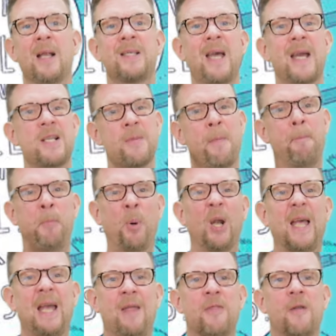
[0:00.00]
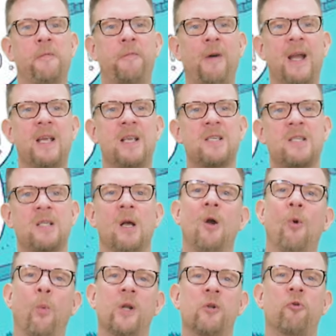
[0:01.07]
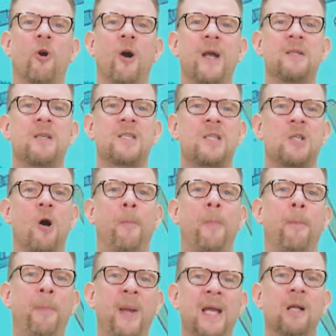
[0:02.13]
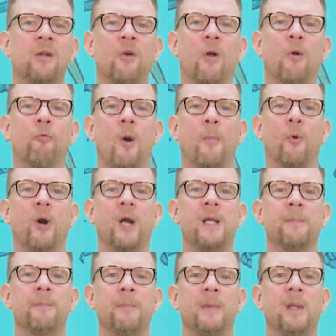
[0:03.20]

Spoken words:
takes a bullet in the face when trying to stop a Pink Doll robbery.